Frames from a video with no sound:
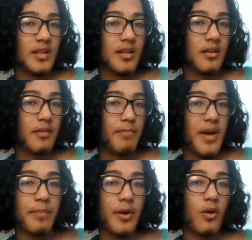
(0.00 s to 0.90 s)

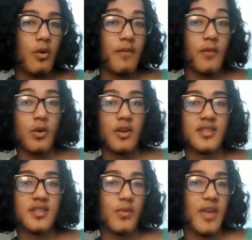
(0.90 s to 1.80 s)
of
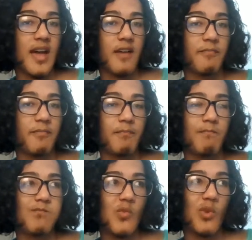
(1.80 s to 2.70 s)
course. We have,
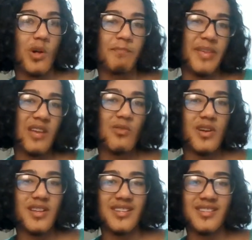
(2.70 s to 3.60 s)
well, Penguin
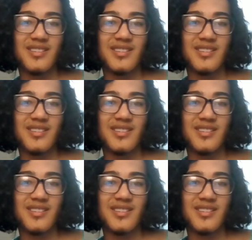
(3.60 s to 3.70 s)
and